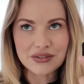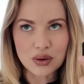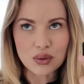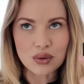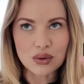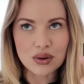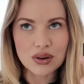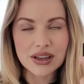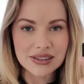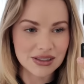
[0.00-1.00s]

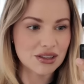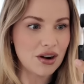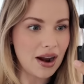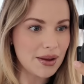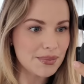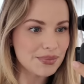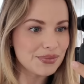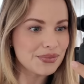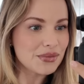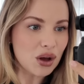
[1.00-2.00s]
for Instagram
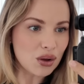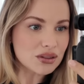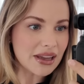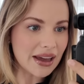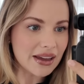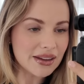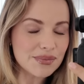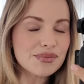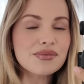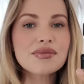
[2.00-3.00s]
the whole day.
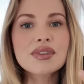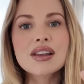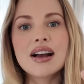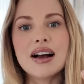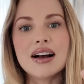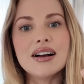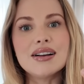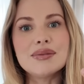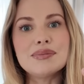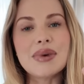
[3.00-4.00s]

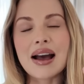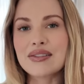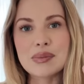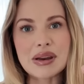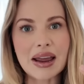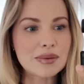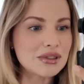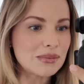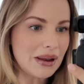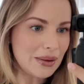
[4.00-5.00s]
I haven't been able
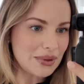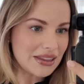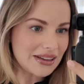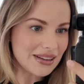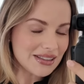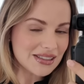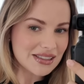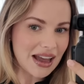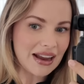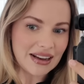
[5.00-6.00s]
to play with
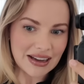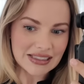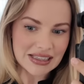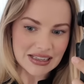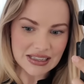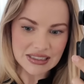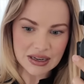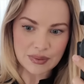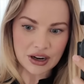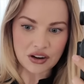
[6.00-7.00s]
this, and like I said
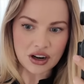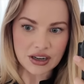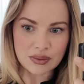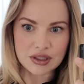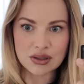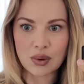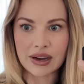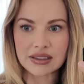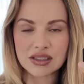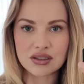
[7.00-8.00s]
yesterday when I got it, it was
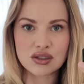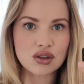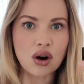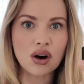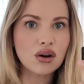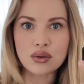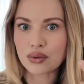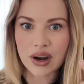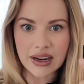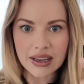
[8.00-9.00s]
quite dark
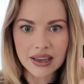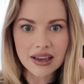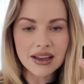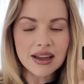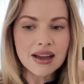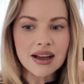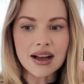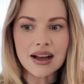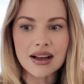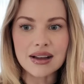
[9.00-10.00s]
already.
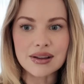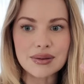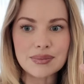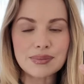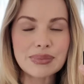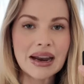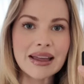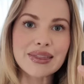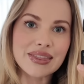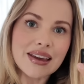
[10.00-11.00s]
But
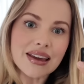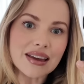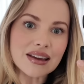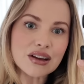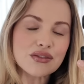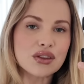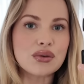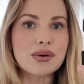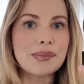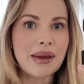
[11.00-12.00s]
I think for the
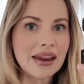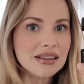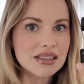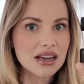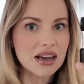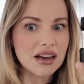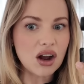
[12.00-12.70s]
remainder